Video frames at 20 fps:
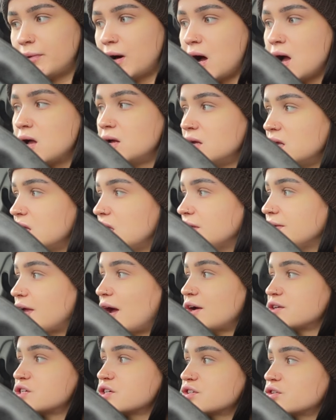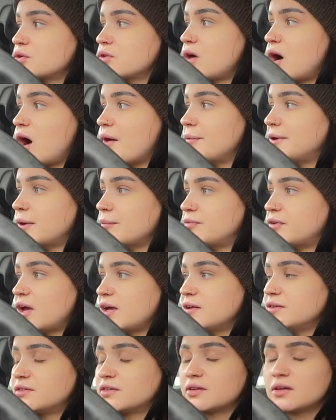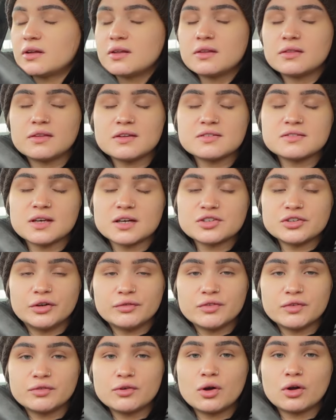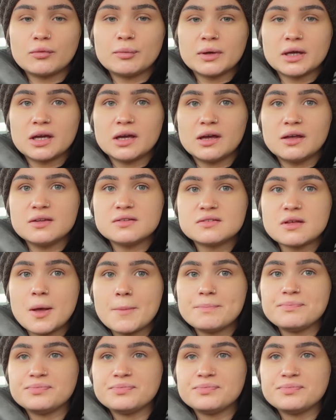But yeah, I just thought that I would update this section of the vlog because